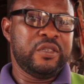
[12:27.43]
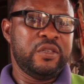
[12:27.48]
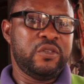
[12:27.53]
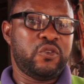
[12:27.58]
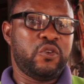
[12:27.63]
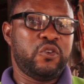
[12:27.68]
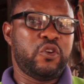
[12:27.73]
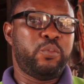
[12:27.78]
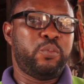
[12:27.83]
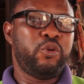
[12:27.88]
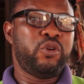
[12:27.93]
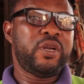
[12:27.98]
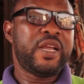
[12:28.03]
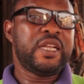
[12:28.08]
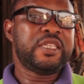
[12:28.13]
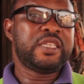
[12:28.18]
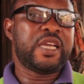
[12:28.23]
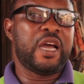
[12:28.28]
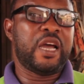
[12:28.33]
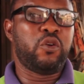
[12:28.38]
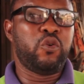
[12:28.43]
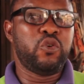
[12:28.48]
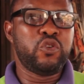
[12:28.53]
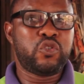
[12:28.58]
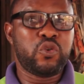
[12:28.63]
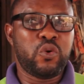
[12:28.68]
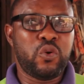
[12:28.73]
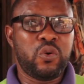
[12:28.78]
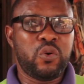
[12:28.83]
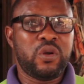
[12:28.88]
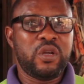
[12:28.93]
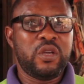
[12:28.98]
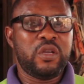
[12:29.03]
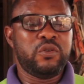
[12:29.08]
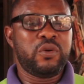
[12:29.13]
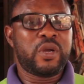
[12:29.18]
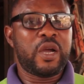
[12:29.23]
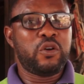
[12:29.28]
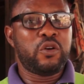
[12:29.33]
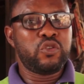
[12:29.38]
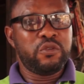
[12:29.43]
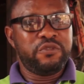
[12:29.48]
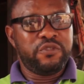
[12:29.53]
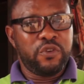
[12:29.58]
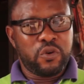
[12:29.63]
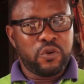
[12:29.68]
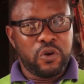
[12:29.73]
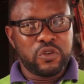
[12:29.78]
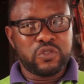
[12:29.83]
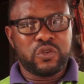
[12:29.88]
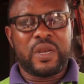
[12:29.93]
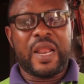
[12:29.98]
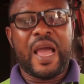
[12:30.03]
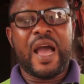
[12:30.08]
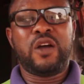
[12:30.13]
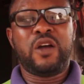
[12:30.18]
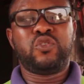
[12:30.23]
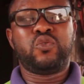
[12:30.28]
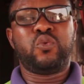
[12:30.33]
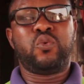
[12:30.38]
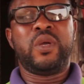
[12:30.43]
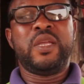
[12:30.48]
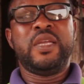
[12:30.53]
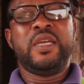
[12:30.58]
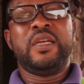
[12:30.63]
So your product can also, you can also focus on how to